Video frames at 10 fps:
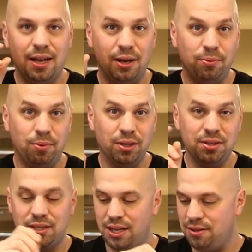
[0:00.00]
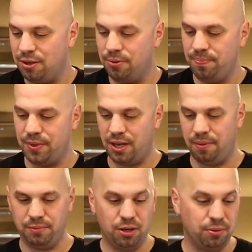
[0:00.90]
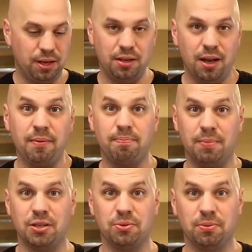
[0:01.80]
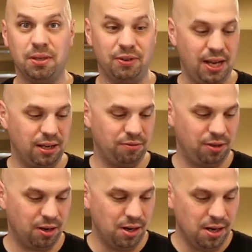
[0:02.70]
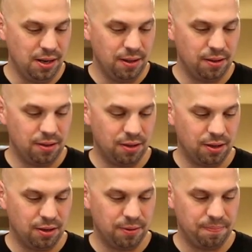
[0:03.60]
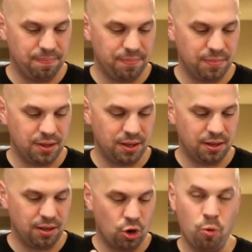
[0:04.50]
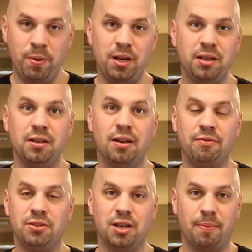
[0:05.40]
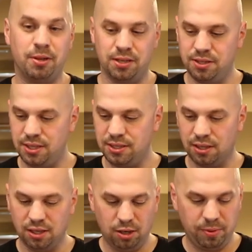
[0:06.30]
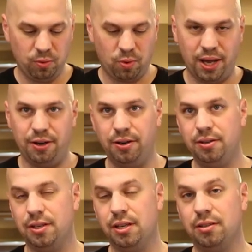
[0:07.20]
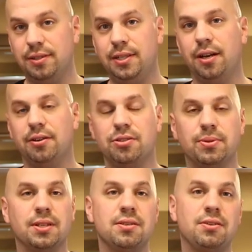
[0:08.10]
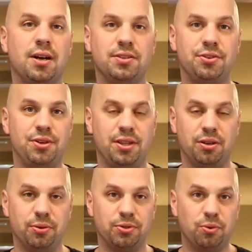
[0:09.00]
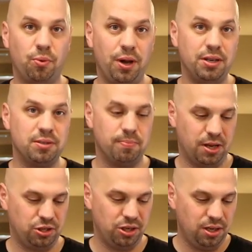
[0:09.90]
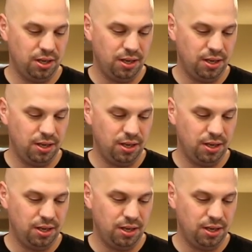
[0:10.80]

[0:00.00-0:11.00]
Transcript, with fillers: I will say, though, um, you know, I, I might as well give a negative here. The, the opening of the top of this is a little bit wider than the Glencairn, so it doesn't concentrate the nose quite as much.